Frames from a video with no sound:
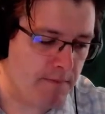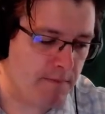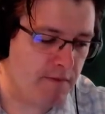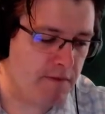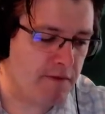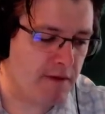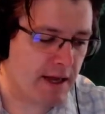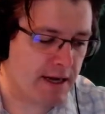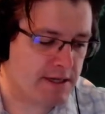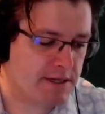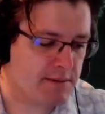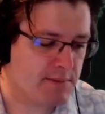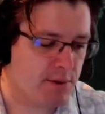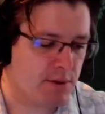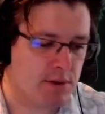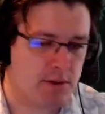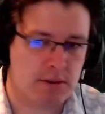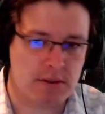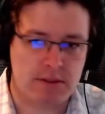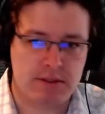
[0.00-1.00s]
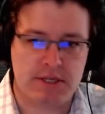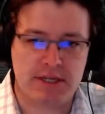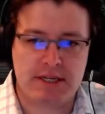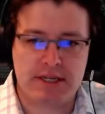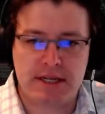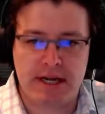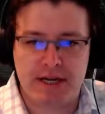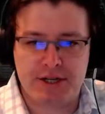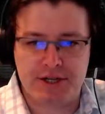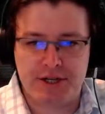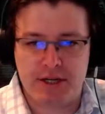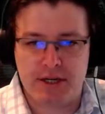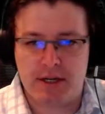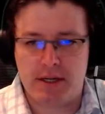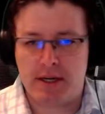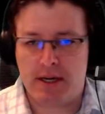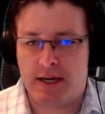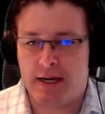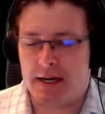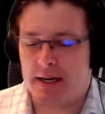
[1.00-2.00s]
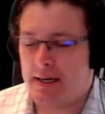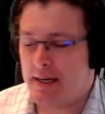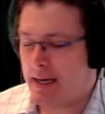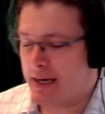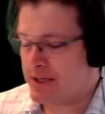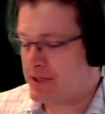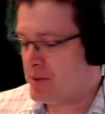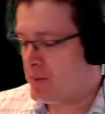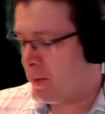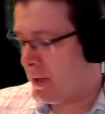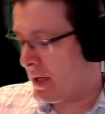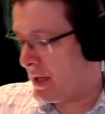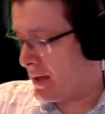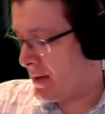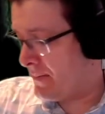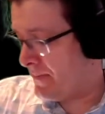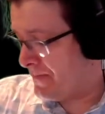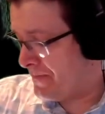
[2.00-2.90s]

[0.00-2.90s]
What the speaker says: flexible discussion next week.